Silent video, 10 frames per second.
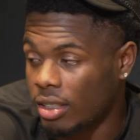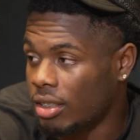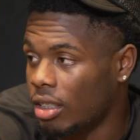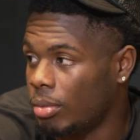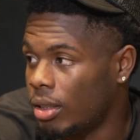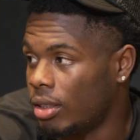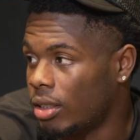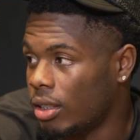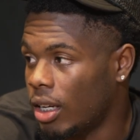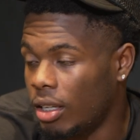that's coming.
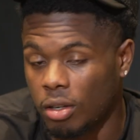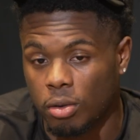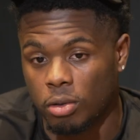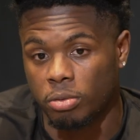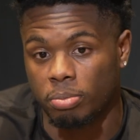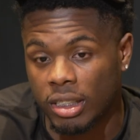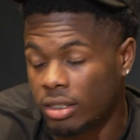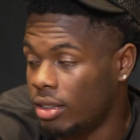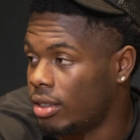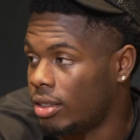You got to know who's
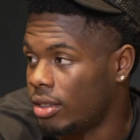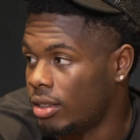blitzing.